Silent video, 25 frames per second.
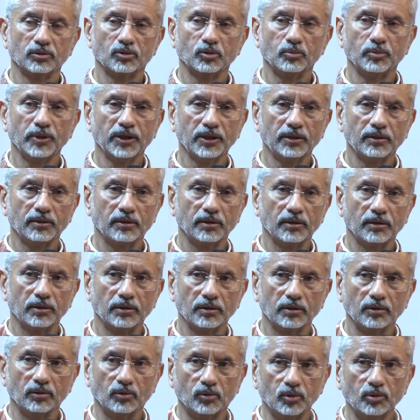to be
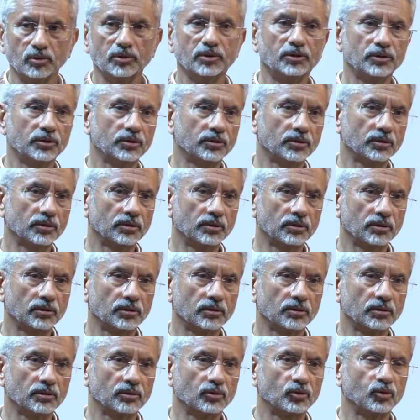good,
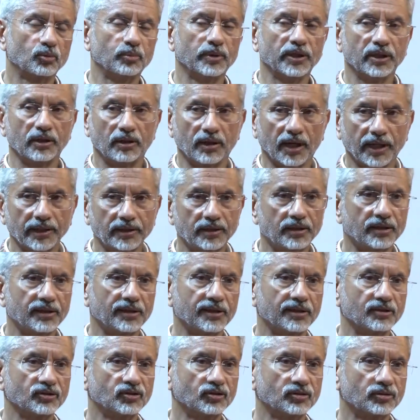to be
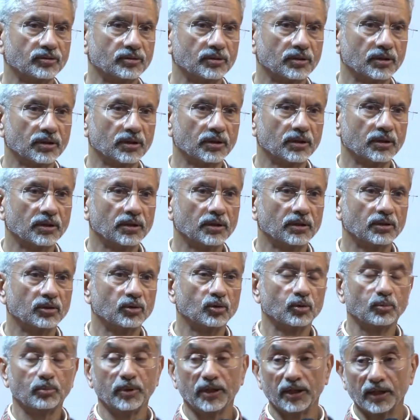righteous,
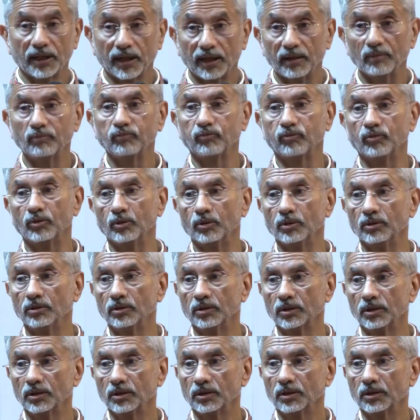to be helpful,
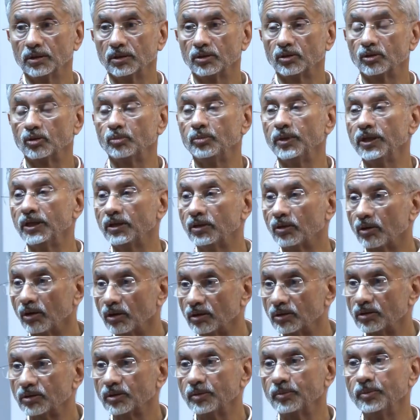to be
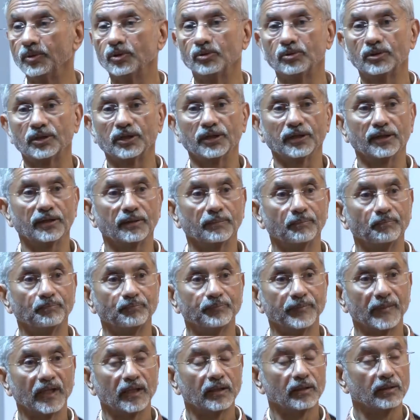contributing,
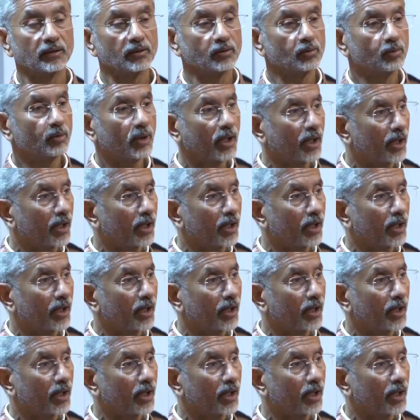to